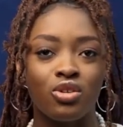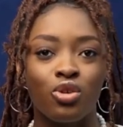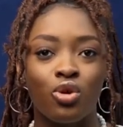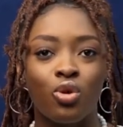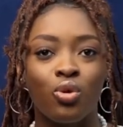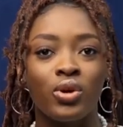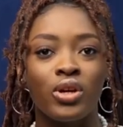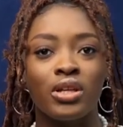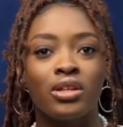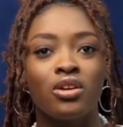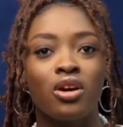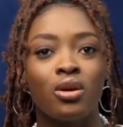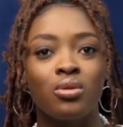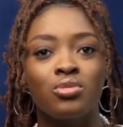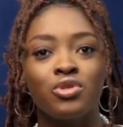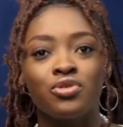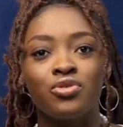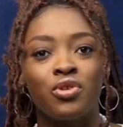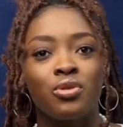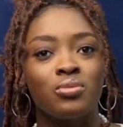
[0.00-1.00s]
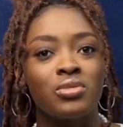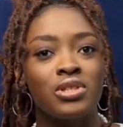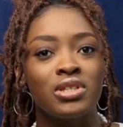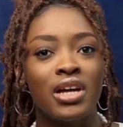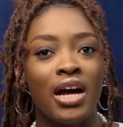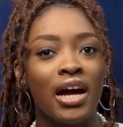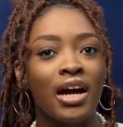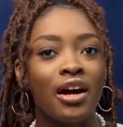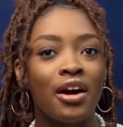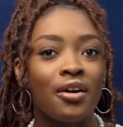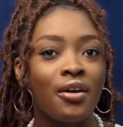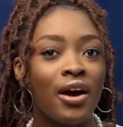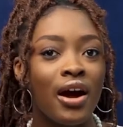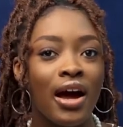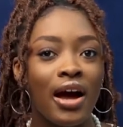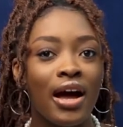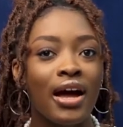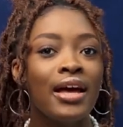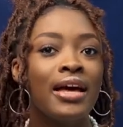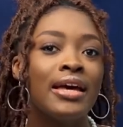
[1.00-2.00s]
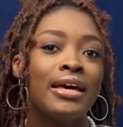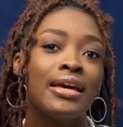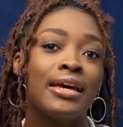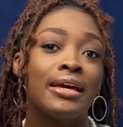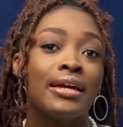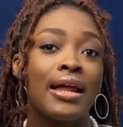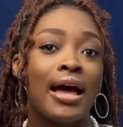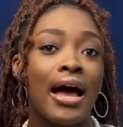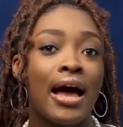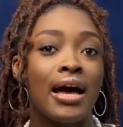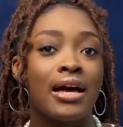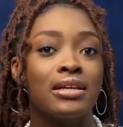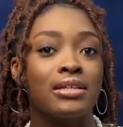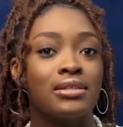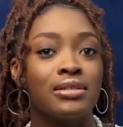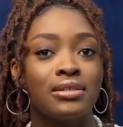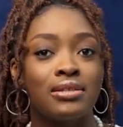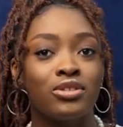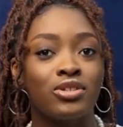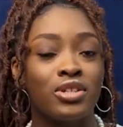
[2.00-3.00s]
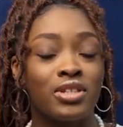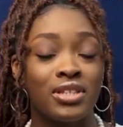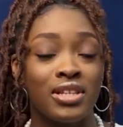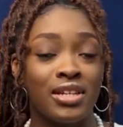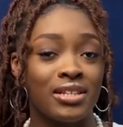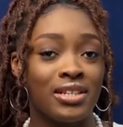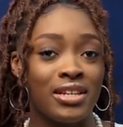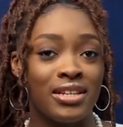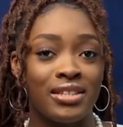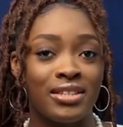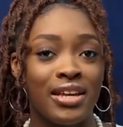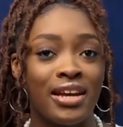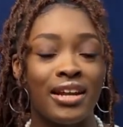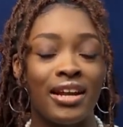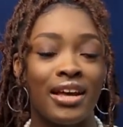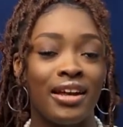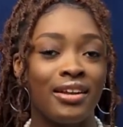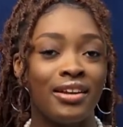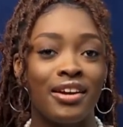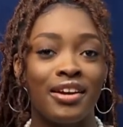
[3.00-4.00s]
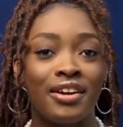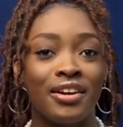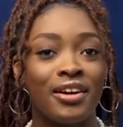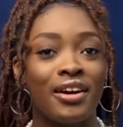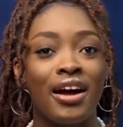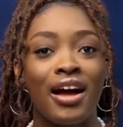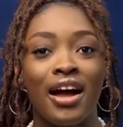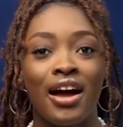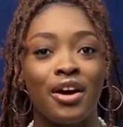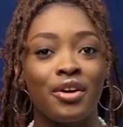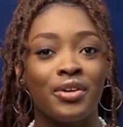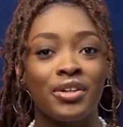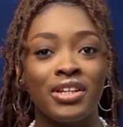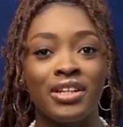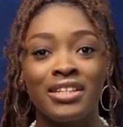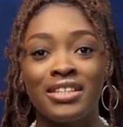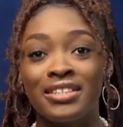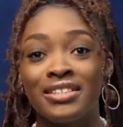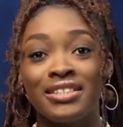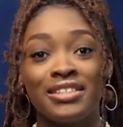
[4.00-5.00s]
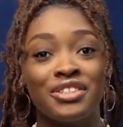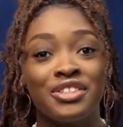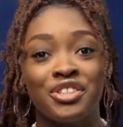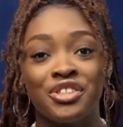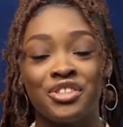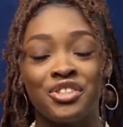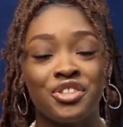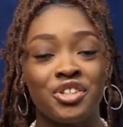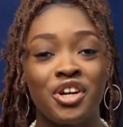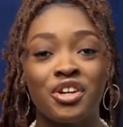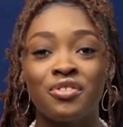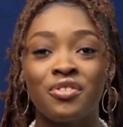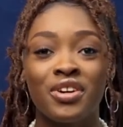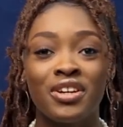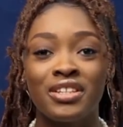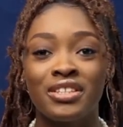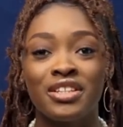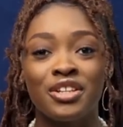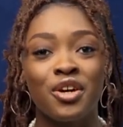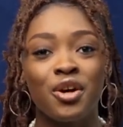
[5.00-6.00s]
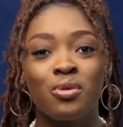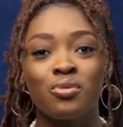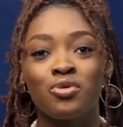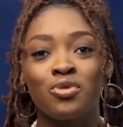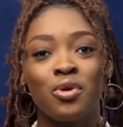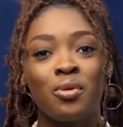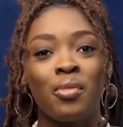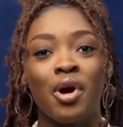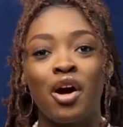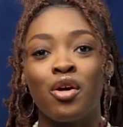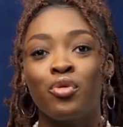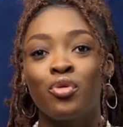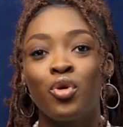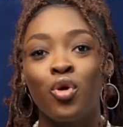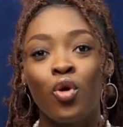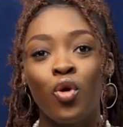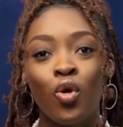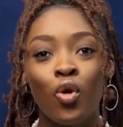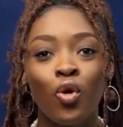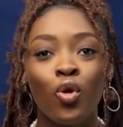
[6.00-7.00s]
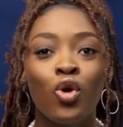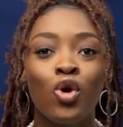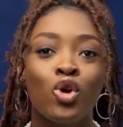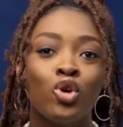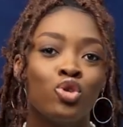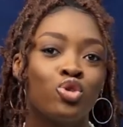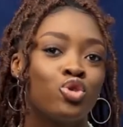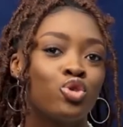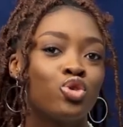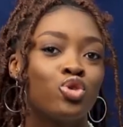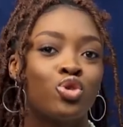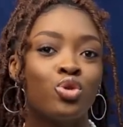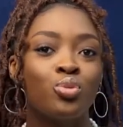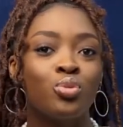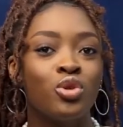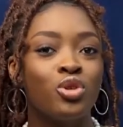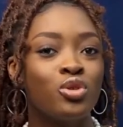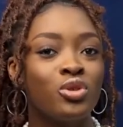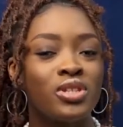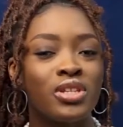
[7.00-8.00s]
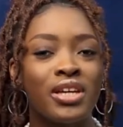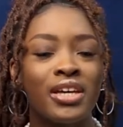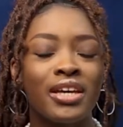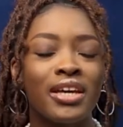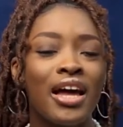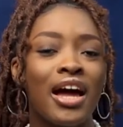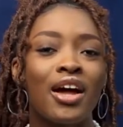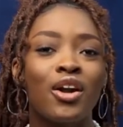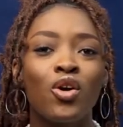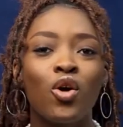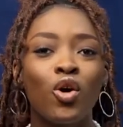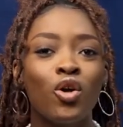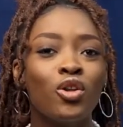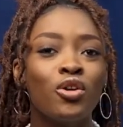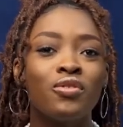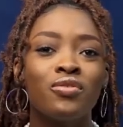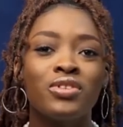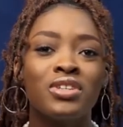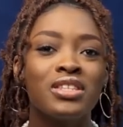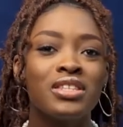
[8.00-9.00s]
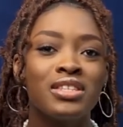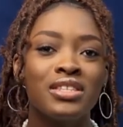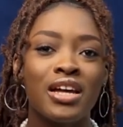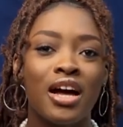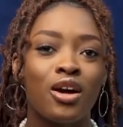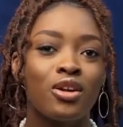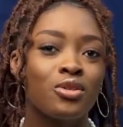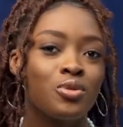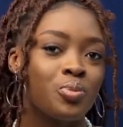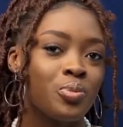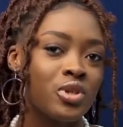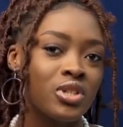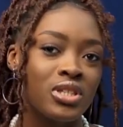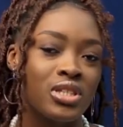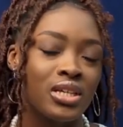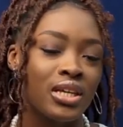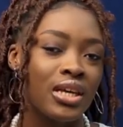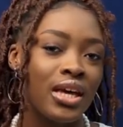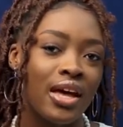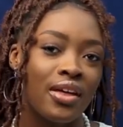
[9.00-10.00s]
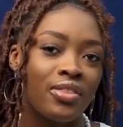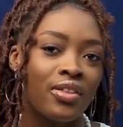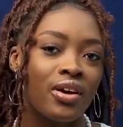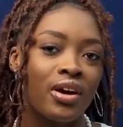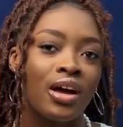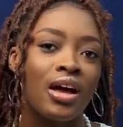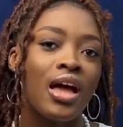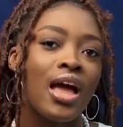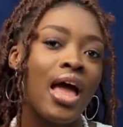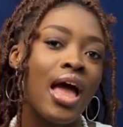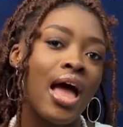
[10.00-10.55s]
You know, it comes from Sakara, it has, just as I said earlier, I already listed the genres, it comes from Aro, Juju music, and all of these sounds put together.